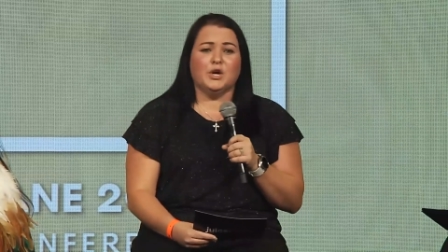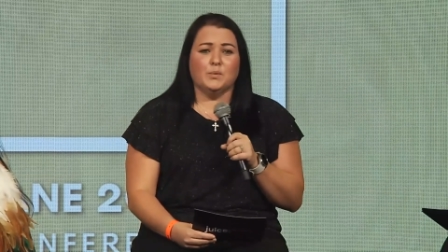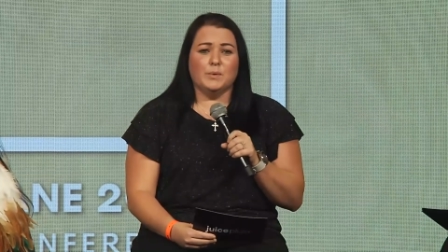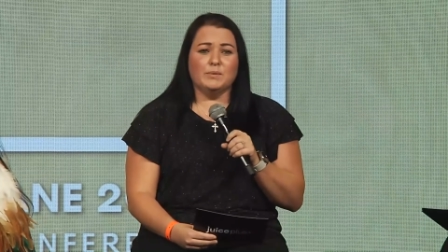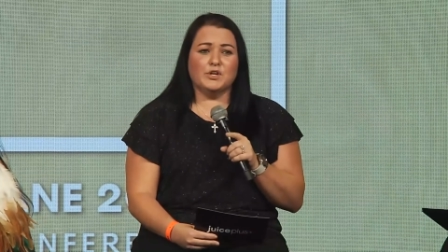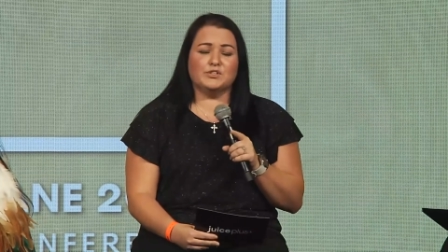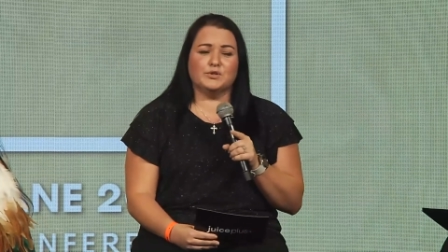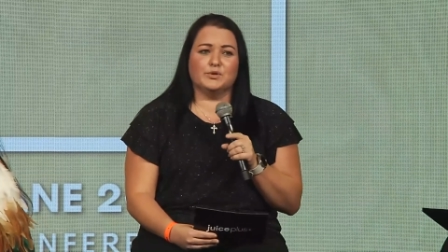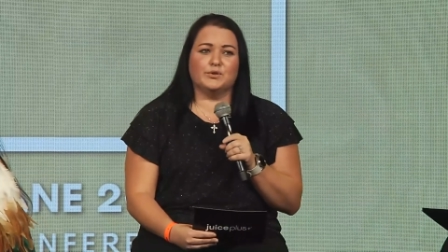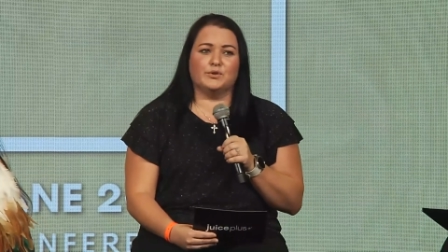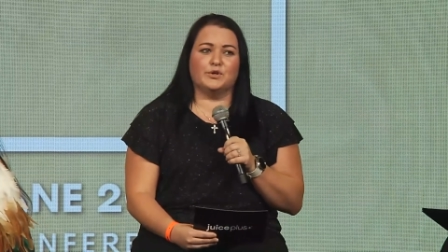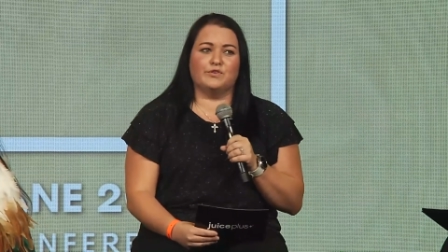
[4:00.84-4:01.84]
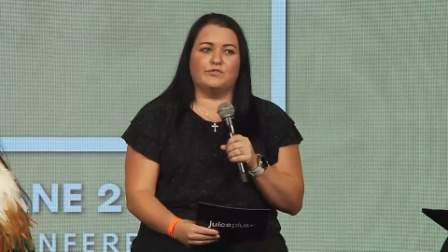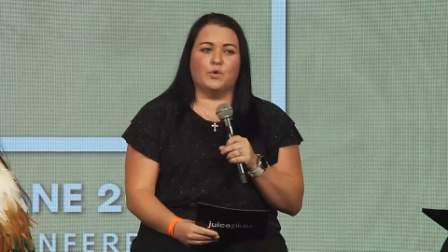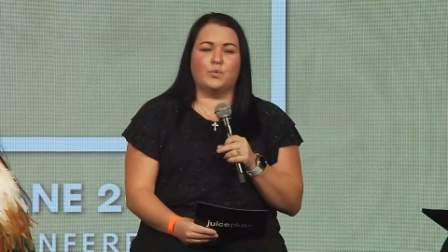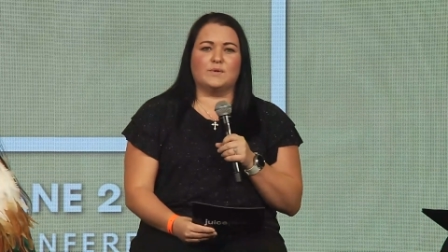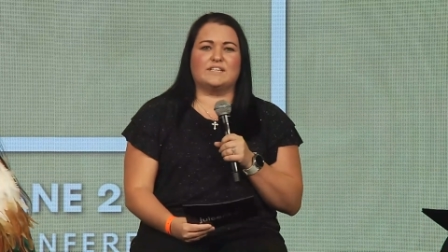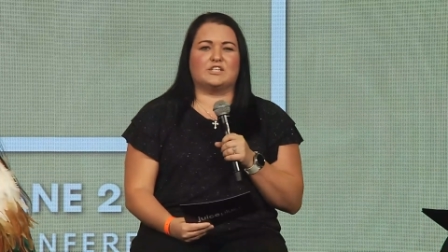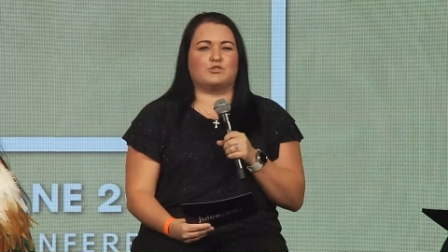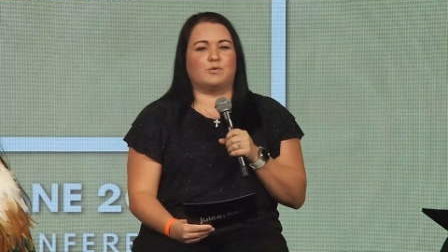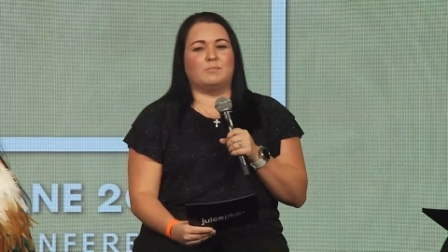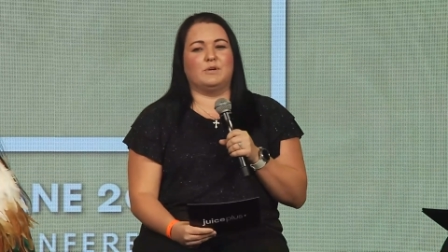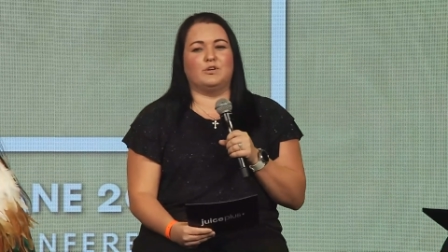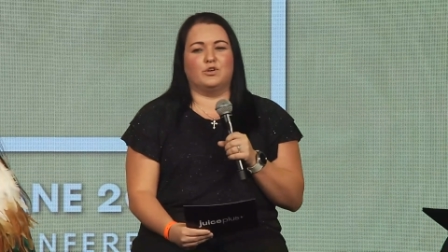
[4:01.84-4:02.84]
When we got to Uluru, Vaughan was
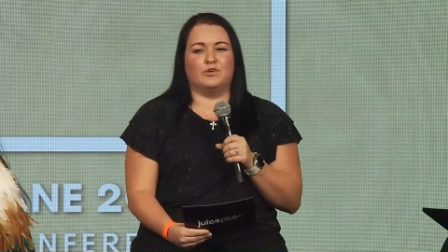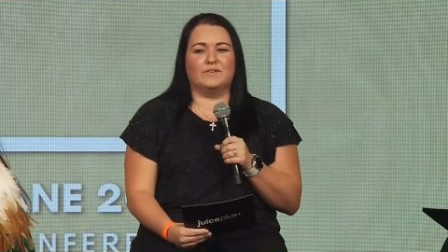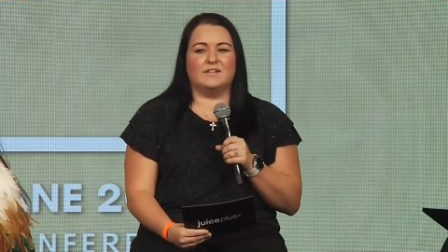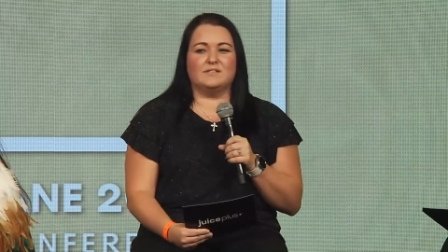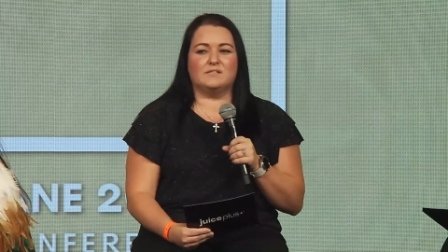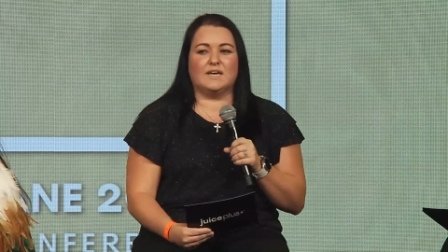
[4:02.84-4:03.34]
extremely nervous.